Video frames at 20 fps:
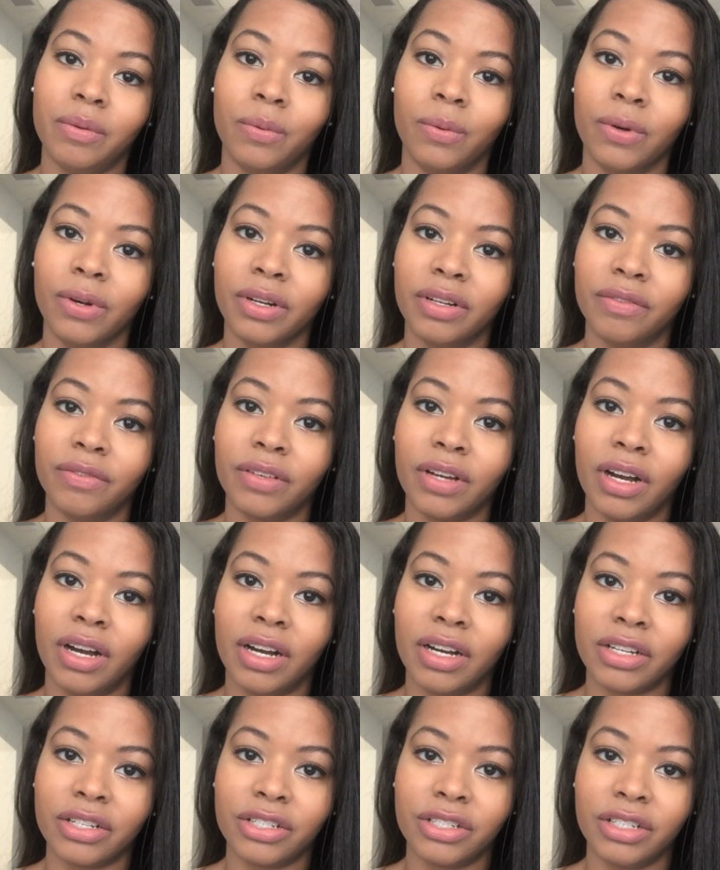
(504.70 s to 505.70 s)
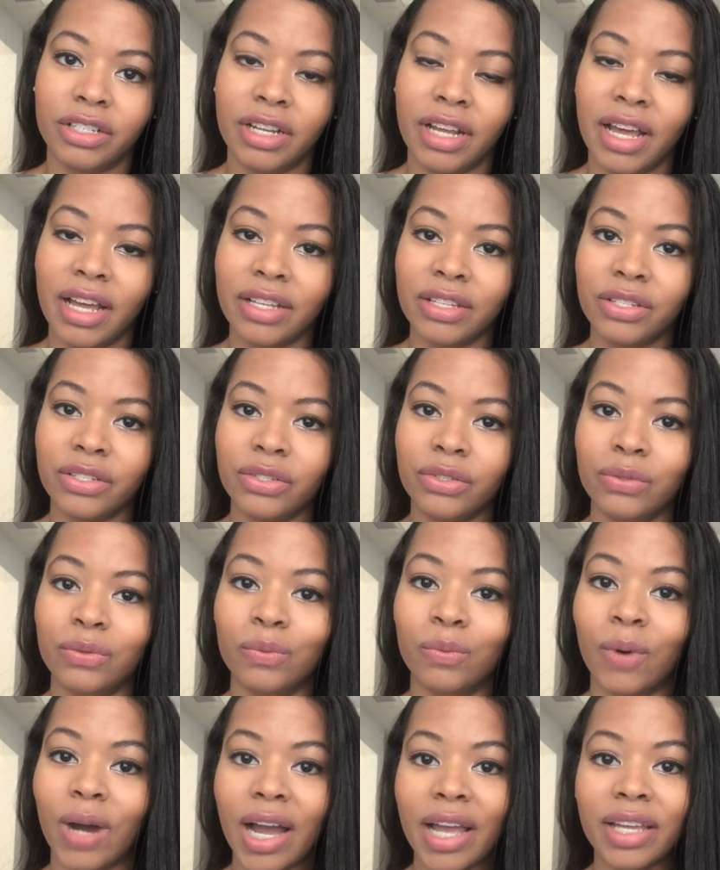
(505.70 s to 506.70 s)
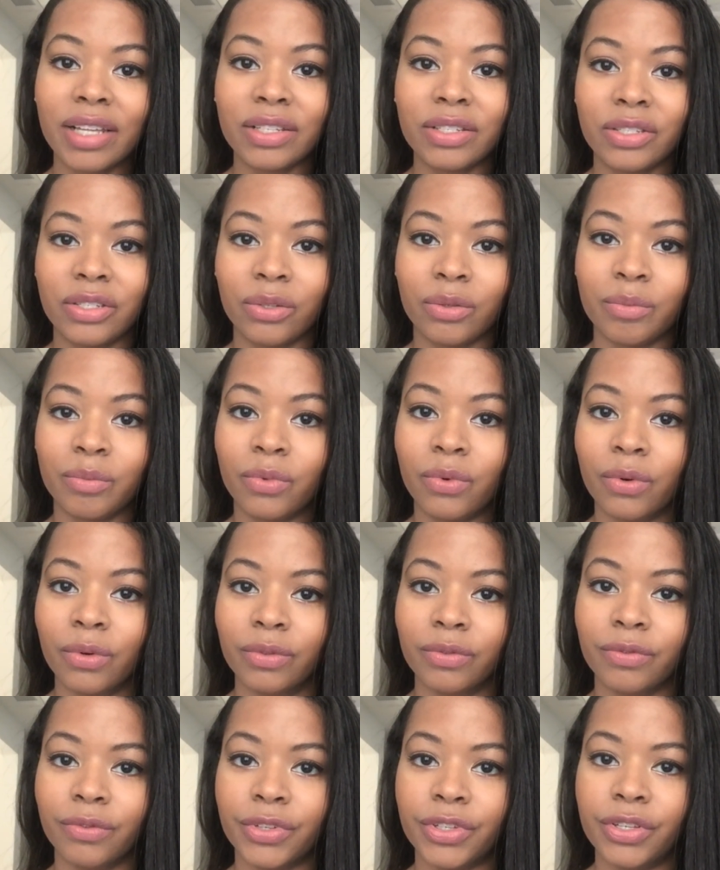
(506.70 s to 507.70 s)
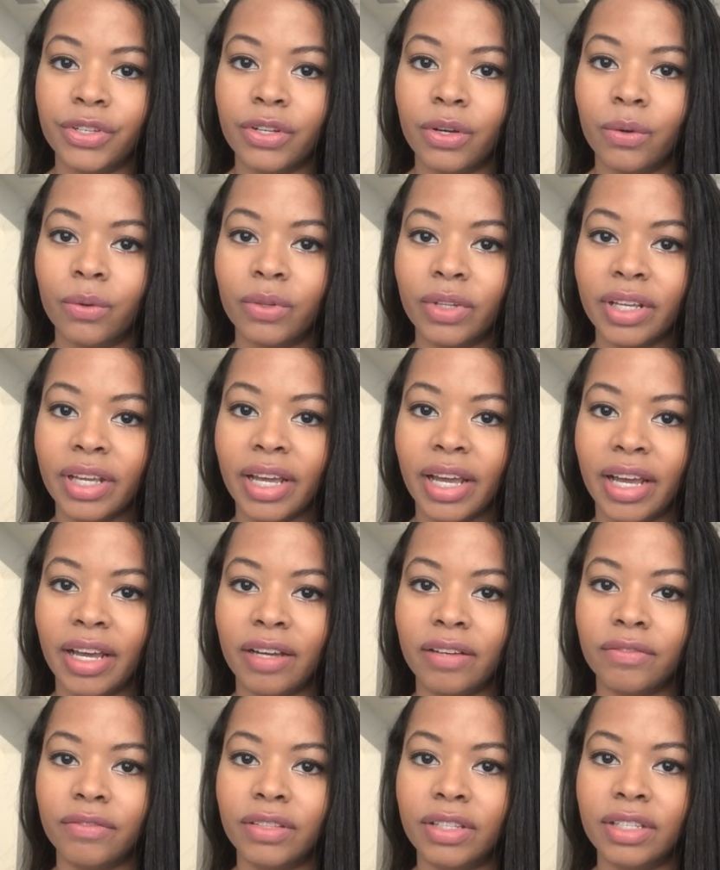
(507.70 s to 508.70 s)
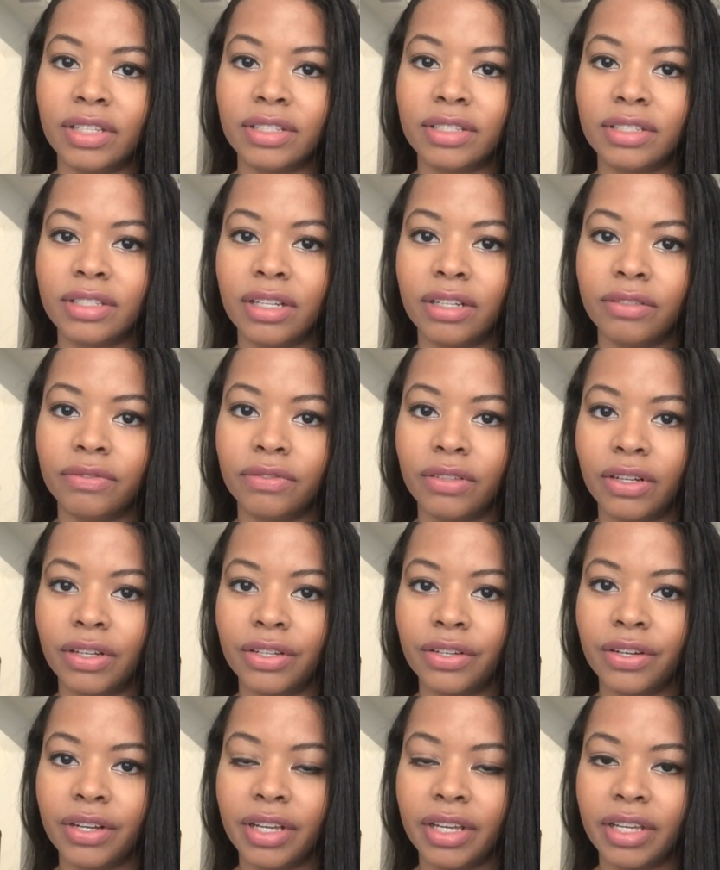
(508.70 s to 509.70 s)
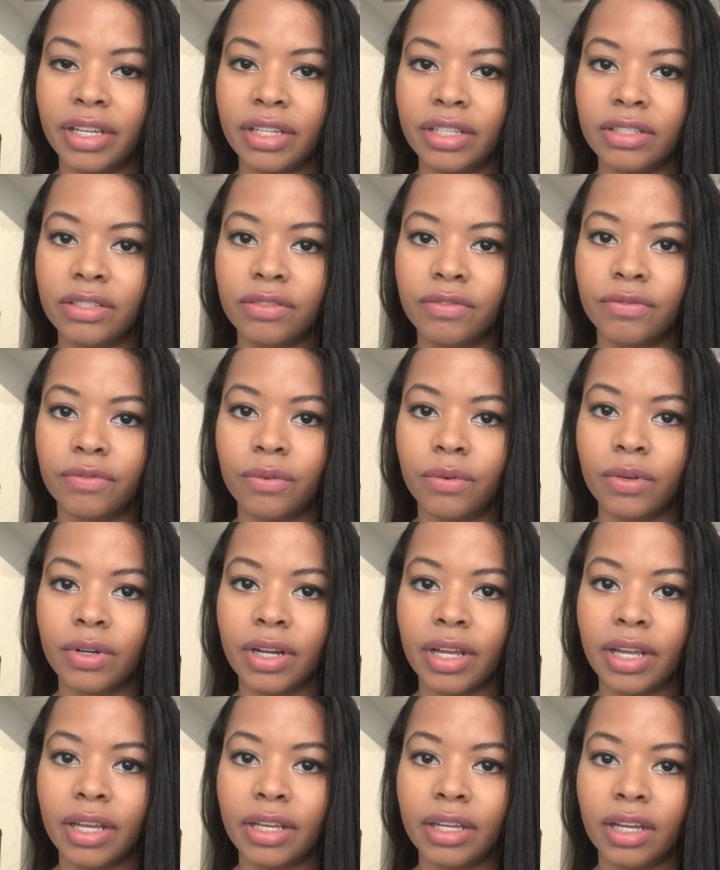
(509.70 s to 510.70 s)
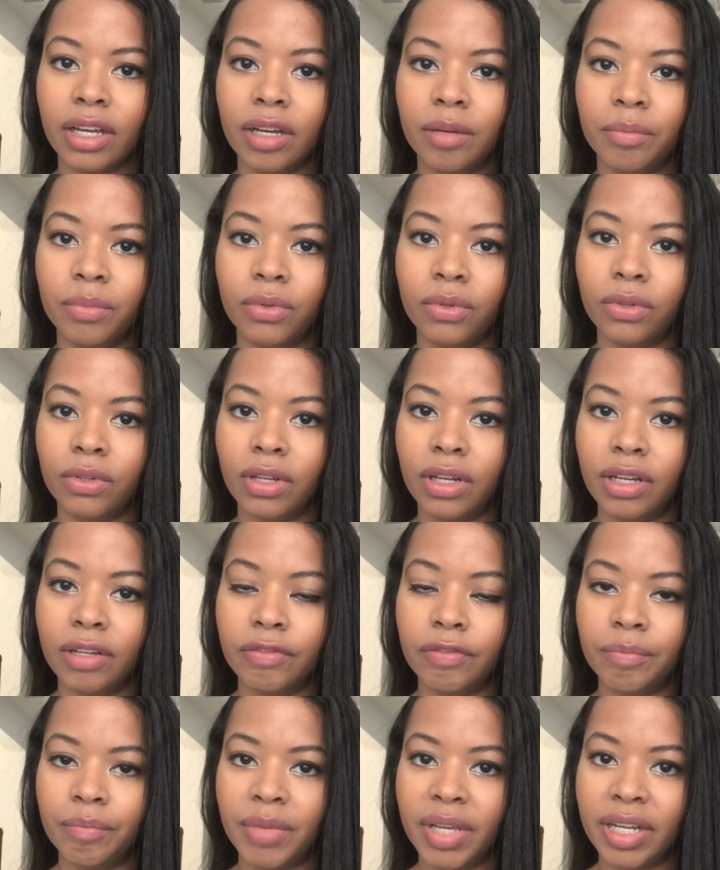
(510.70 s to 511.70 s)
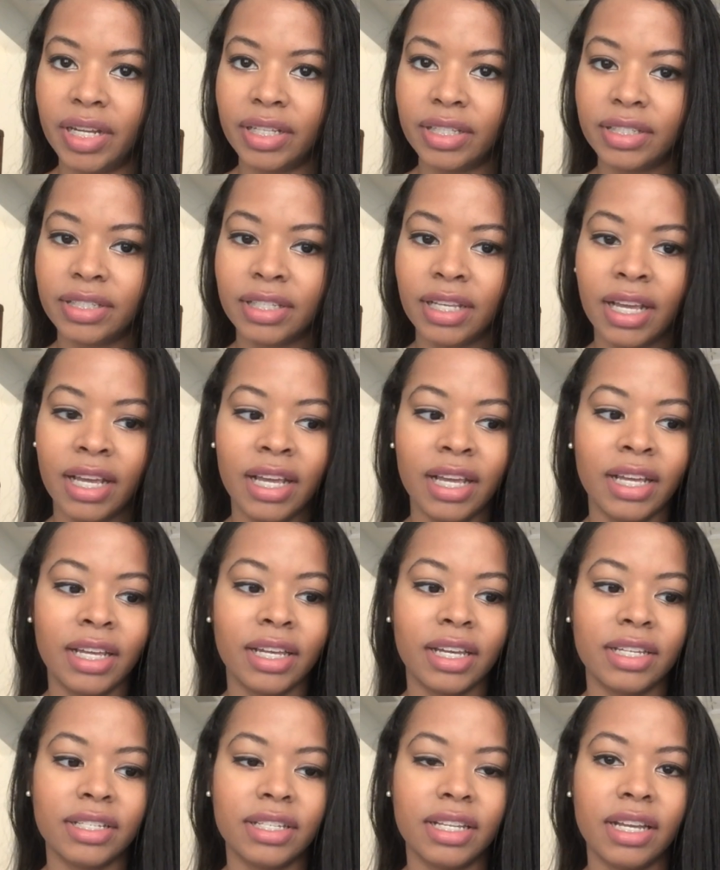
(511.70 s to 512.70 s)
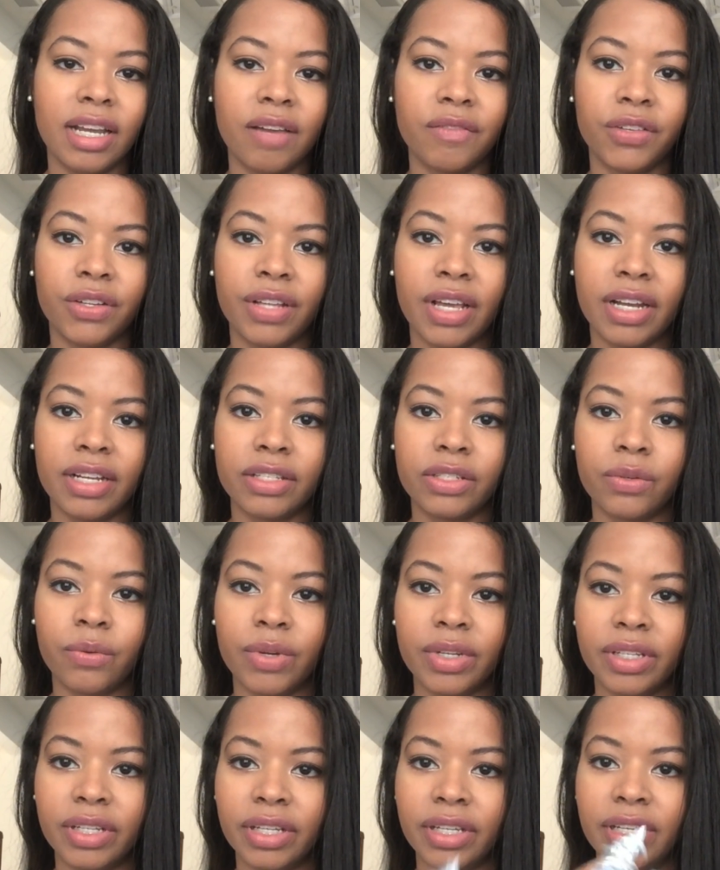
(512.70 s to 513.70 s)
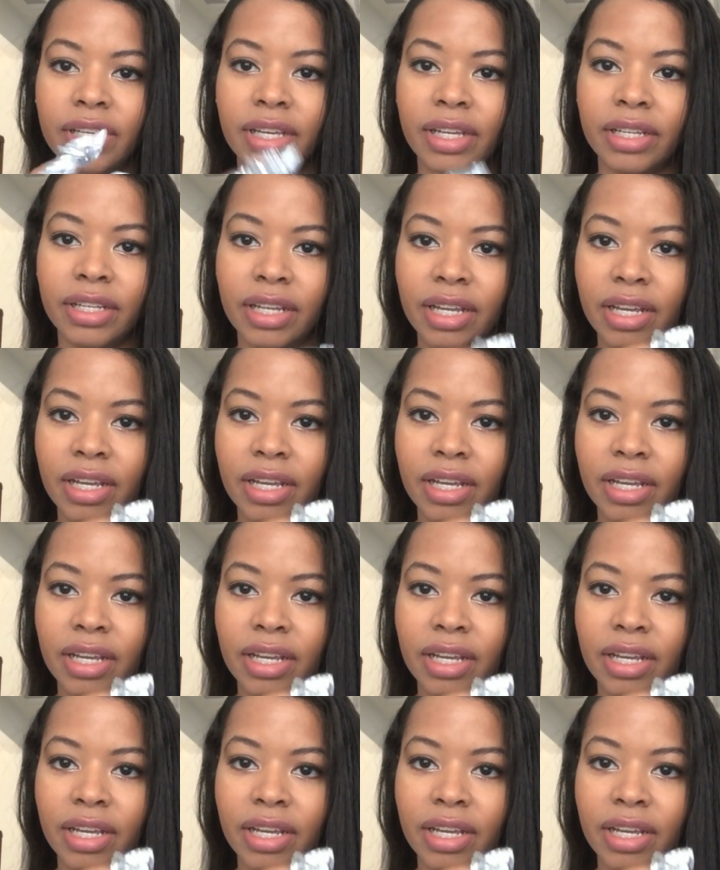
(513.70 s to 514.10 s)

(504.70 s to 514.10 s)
a word of caution as to why it's so important for you to only have this stuff on your hands for a couple of minutes, because then after that it's going to get